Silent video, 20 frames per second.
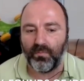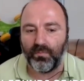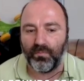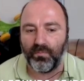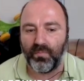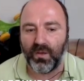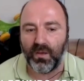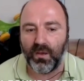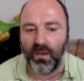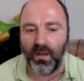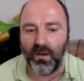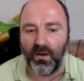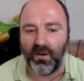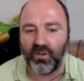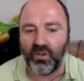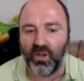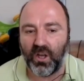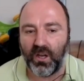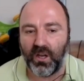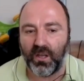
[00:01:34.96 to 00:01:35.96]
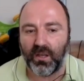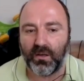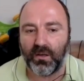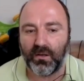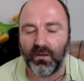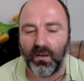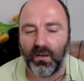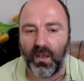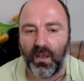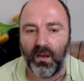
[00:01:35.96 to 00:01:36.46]
be energetic
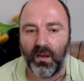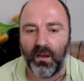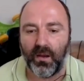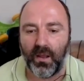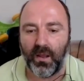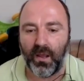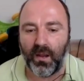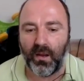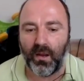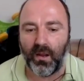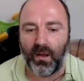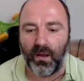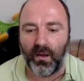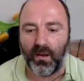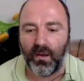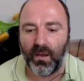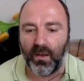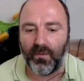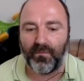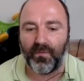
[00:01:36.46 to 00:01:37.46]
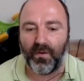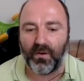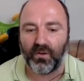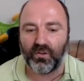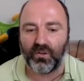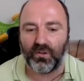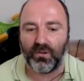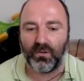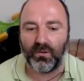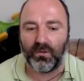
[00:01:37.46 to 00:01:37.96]
and
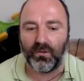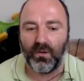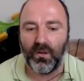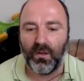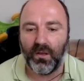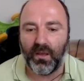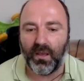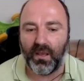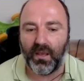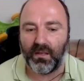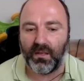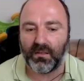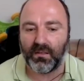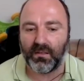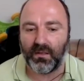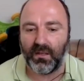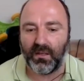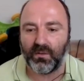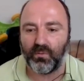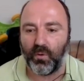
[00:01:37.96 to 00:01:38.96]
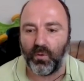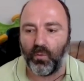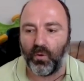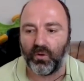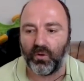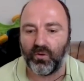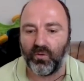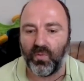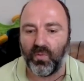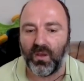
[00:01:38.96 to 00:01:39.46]
functional as we
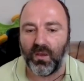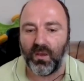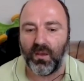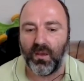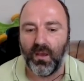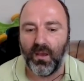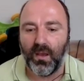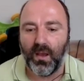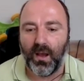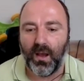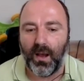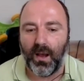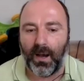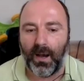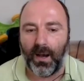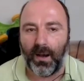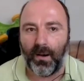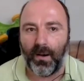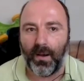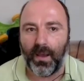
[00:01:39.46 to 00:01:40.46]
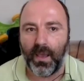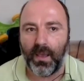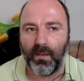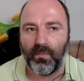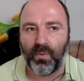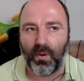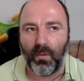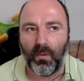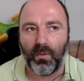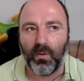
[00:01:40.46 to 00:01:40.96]
want to be.
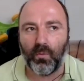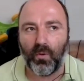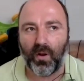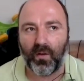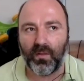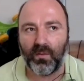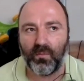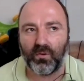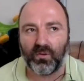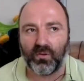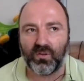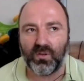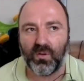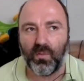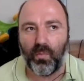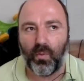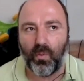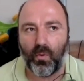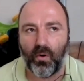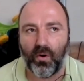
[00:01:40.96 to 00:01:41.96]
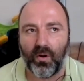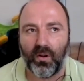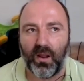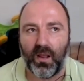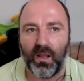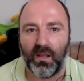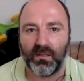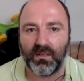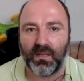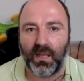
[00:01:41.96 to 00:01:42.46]
And probably one of the most important
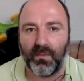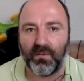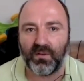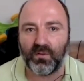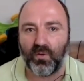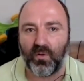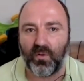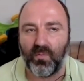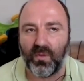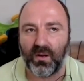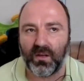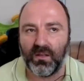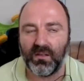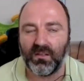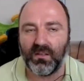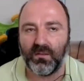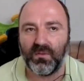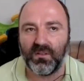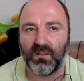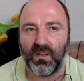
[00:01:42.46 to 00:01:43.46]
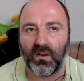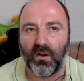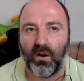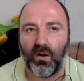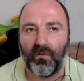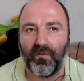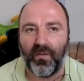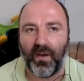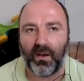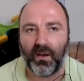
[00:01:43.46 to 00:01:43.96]
enzymes where magnesium is a
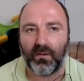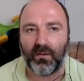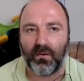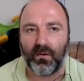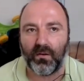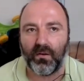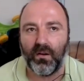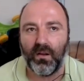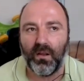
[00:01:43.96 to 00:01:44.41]
cofactor